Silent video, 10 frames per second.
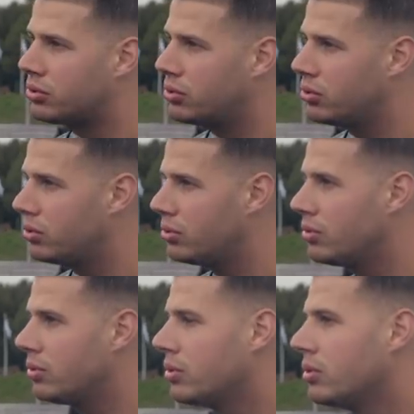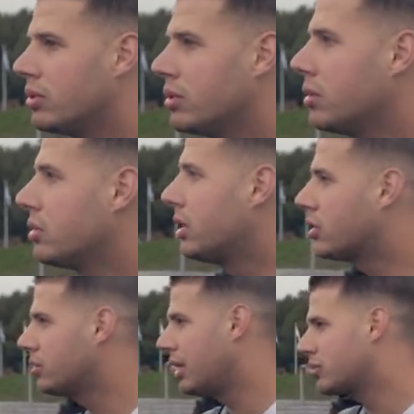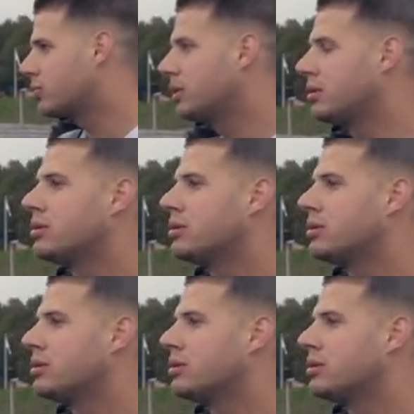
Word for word: second, second last one.